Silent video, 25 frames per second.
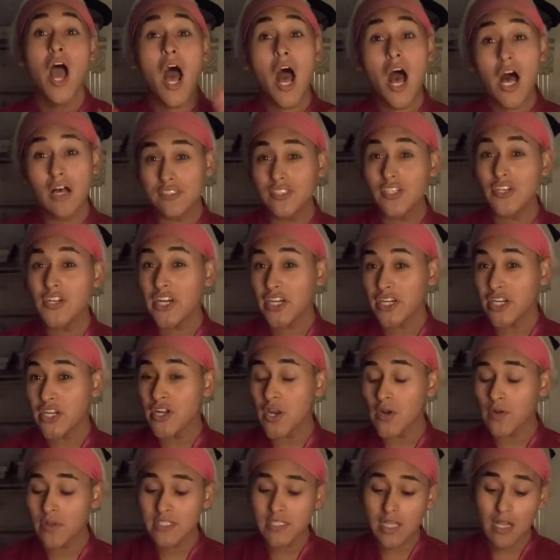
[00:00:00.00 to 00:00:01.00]
Also, you're gonna
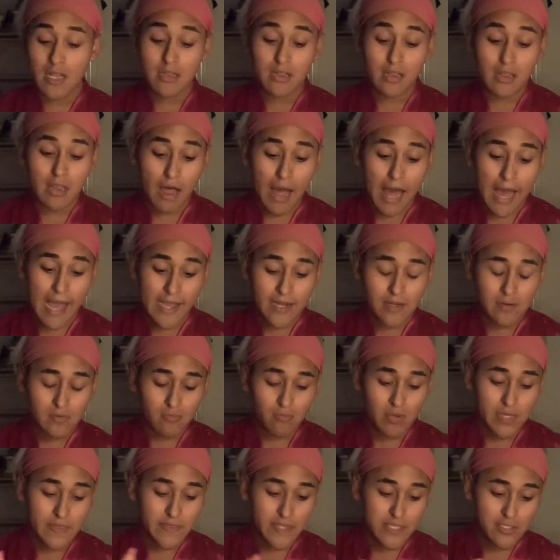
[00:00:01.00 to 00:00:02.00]
notice a lot
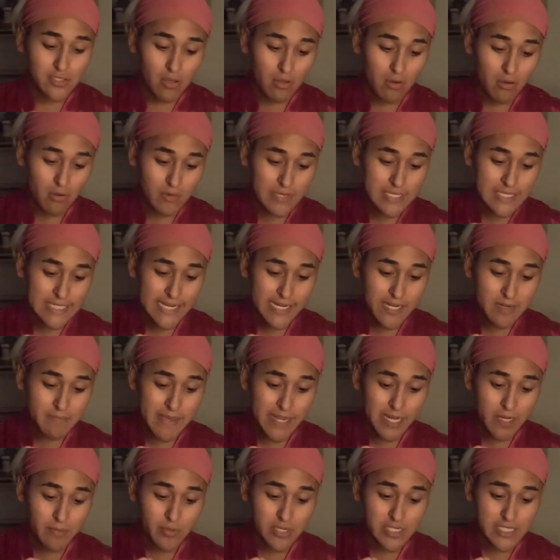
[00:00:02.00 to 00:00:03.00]
with this whole entire
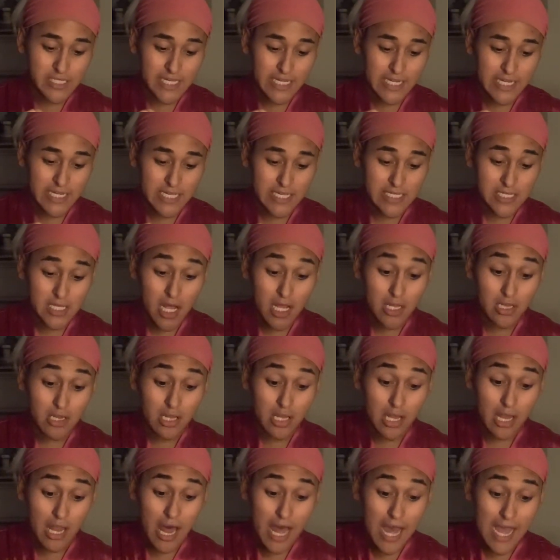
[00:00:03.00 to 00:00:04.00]
makeup routine is a
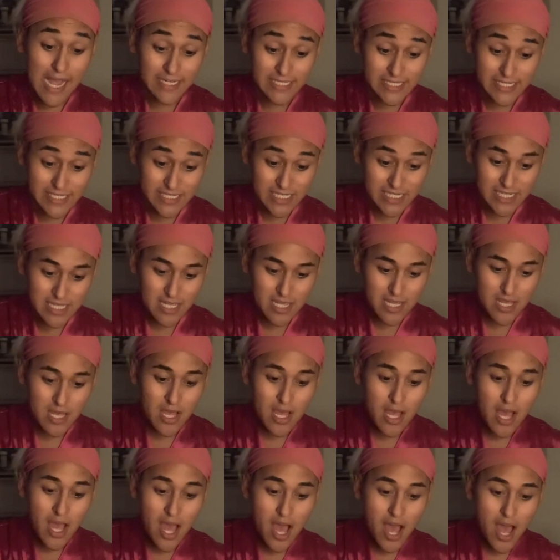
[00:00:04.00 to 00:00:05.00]
lot
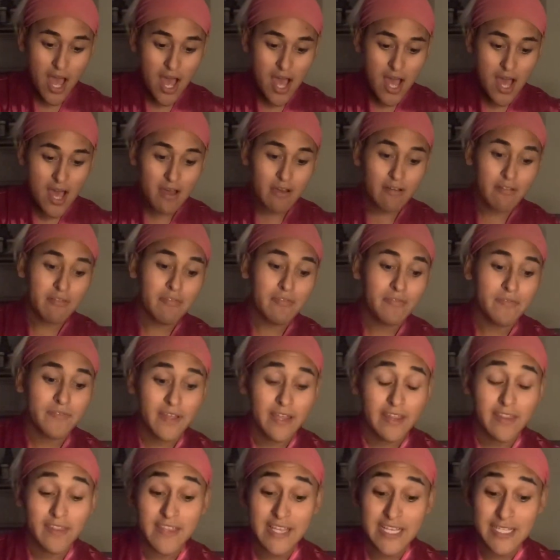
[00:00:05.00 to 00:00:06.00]
of
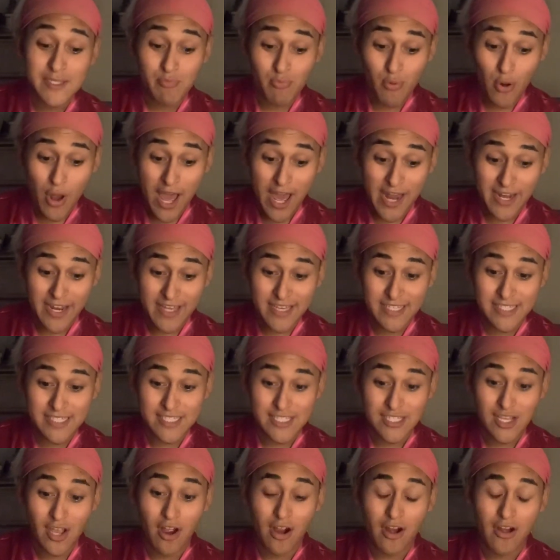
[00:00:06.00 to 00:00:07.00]
these
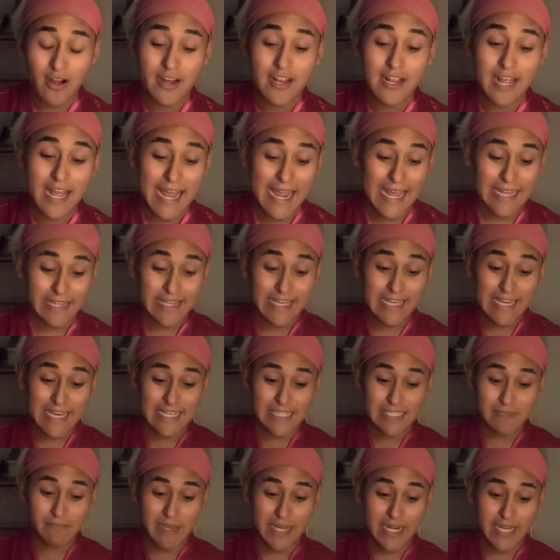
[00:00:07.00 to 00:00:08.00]
products are Kylie
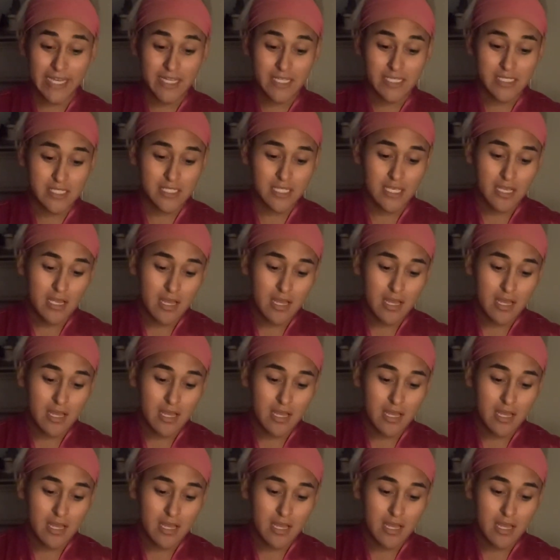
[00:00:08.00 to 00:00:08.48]
Cosmetics.